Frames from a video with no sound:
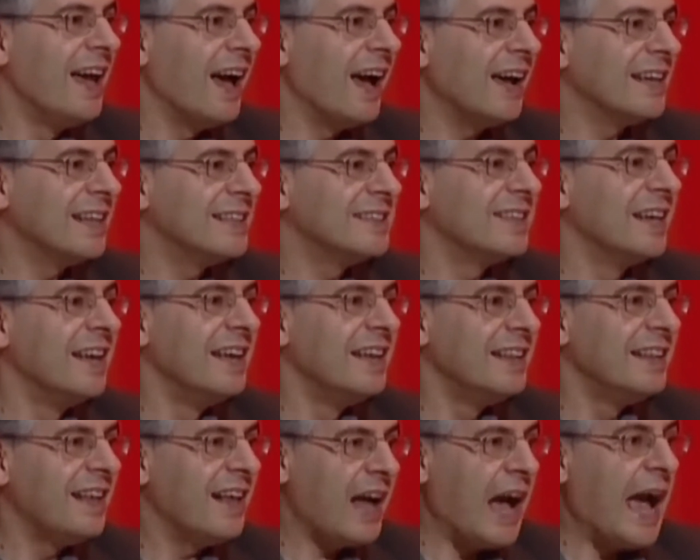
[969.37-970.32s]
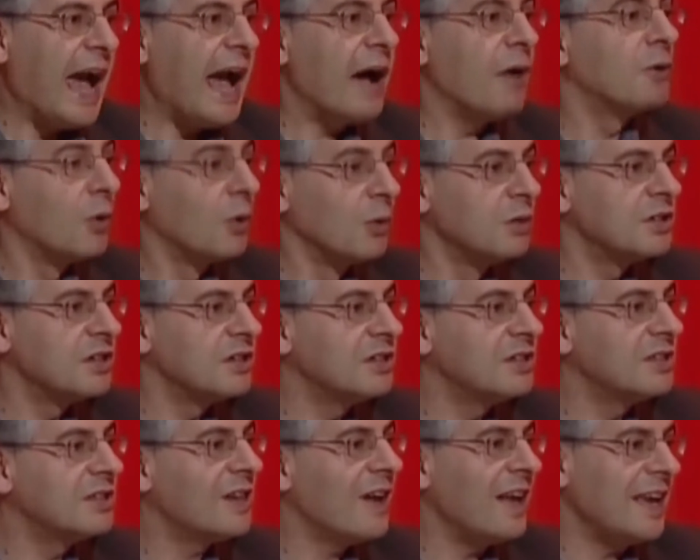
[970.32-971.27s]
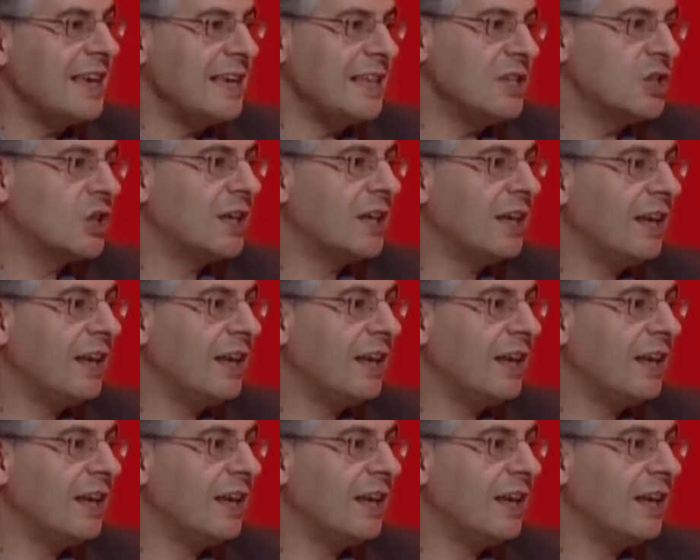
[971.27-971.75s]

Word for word: And out onto stage